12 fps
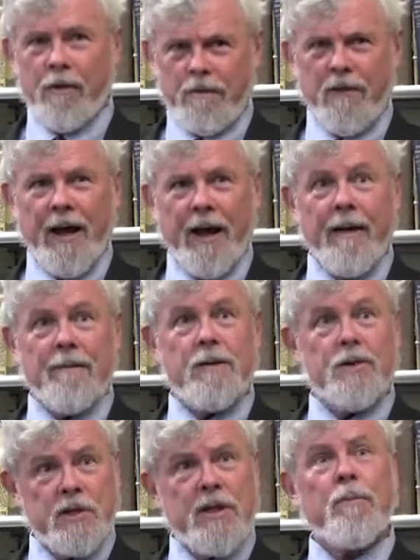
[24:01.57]
or five
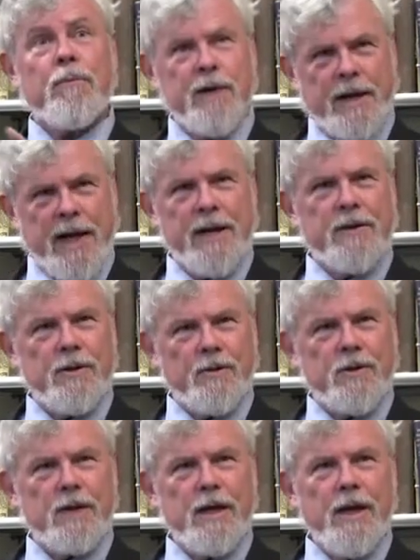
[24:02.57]
separate
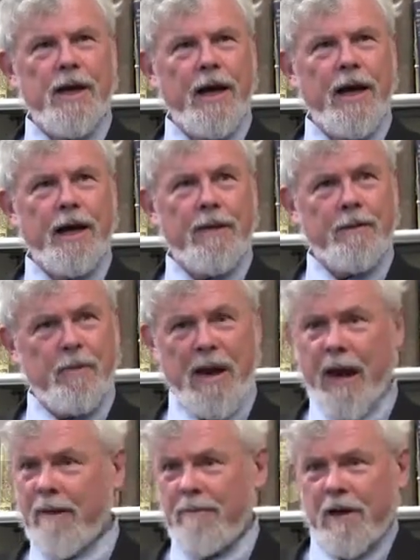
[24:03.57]
anecdotes. Ah. And they
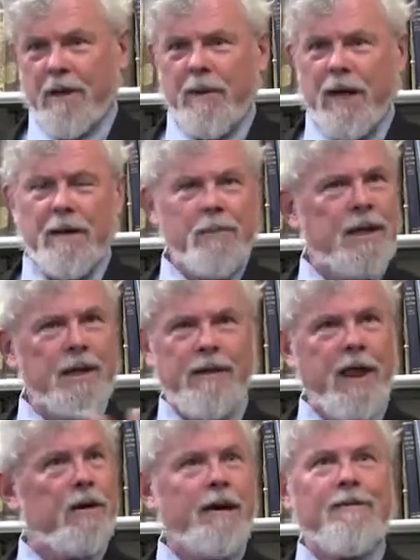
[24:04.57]
have the capacity, I mean,
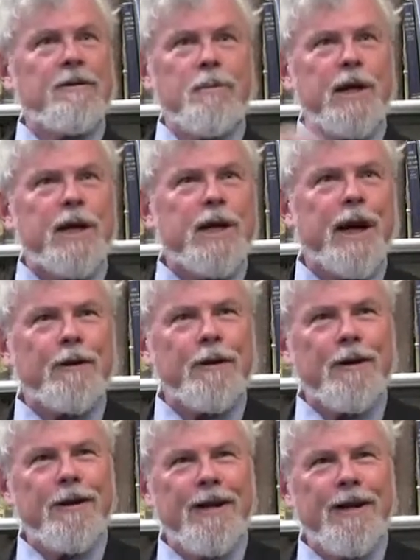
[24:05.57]
they don't have to be connected.
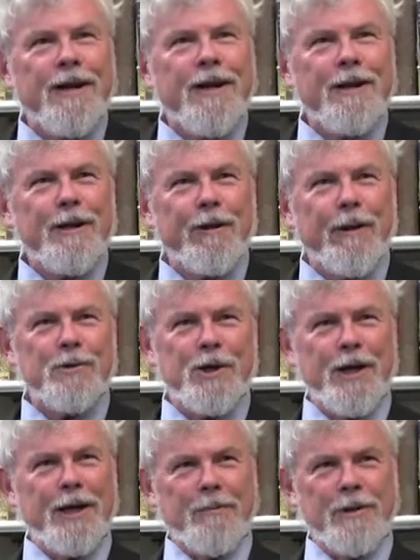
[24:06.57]
You right. know what I'm
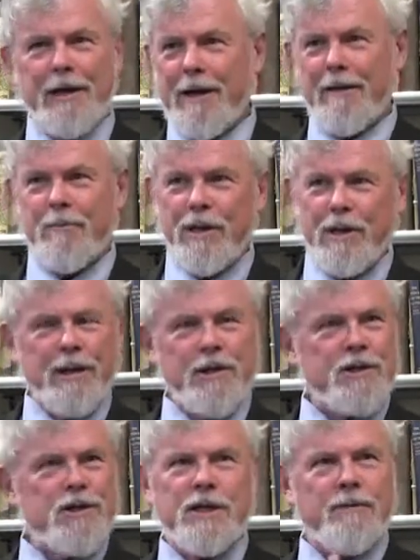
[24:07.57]
saying? I mean, right. be, he
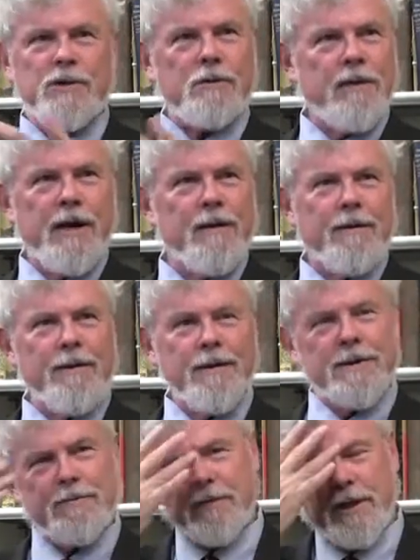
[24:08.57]
just shifts around and
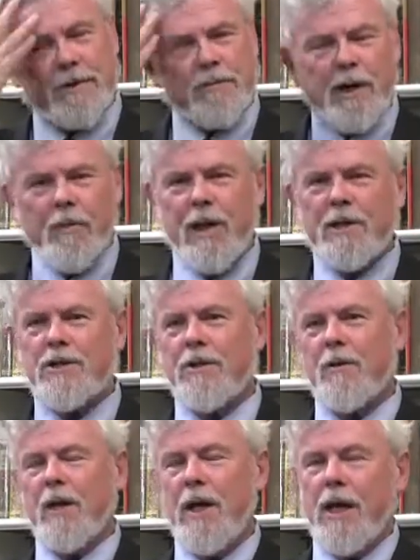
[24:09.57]
does, does what he wants to.